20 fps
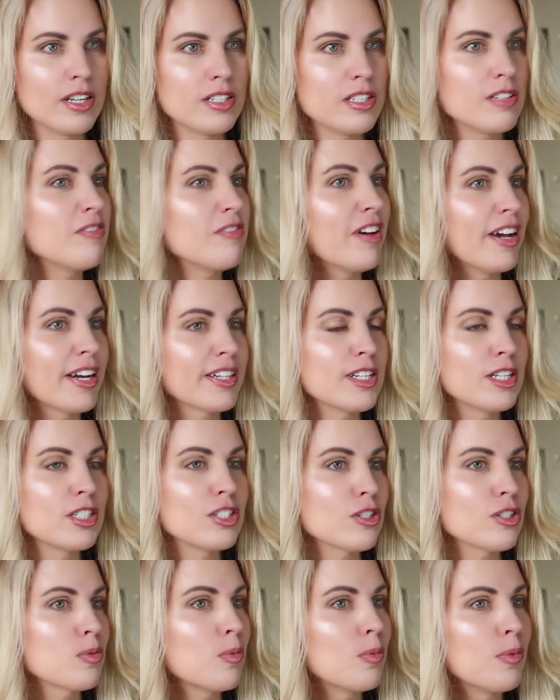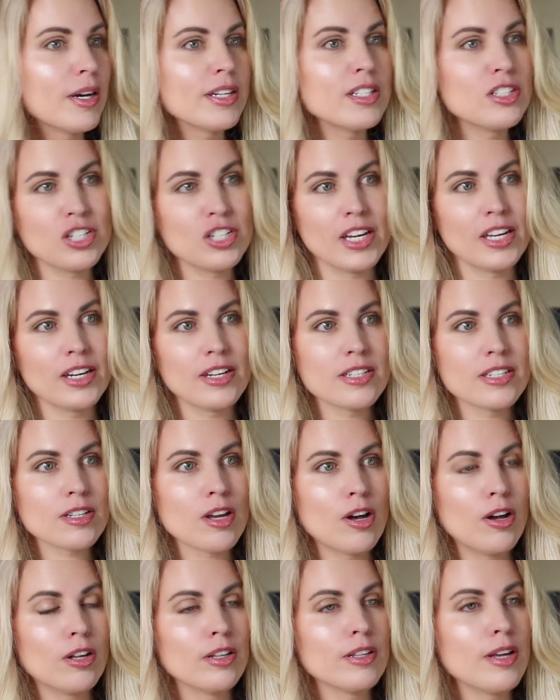a defect in just one gene, is
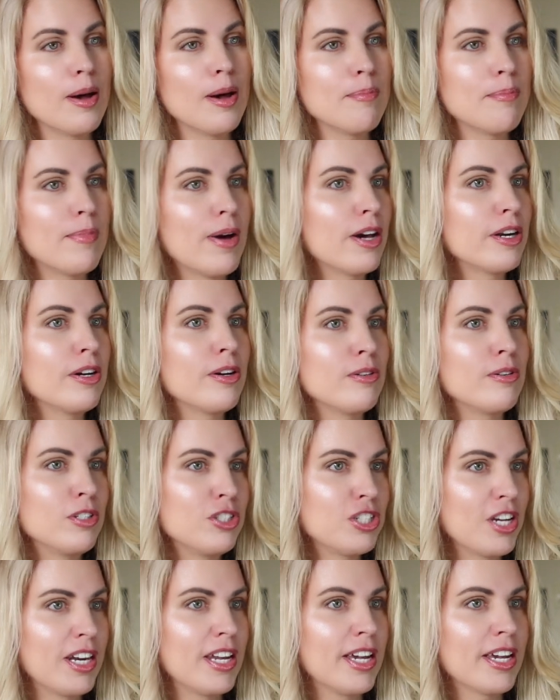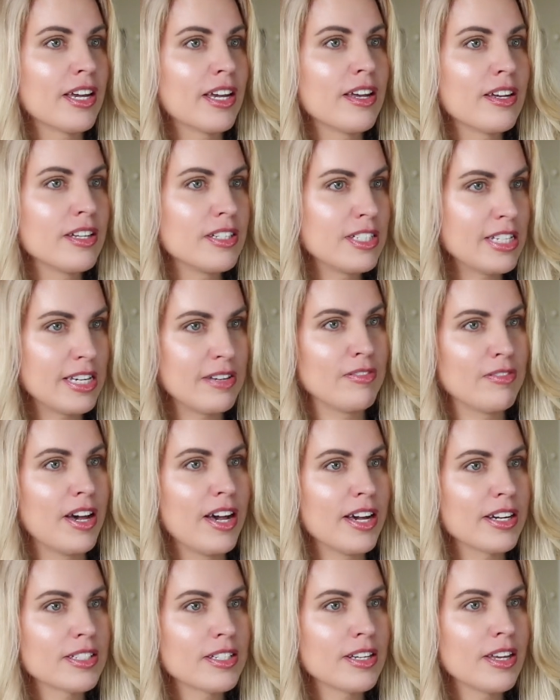called a monogenic
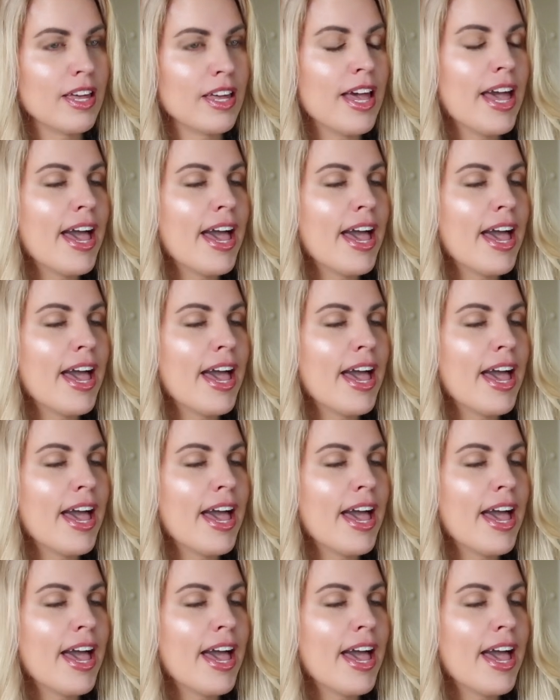defect.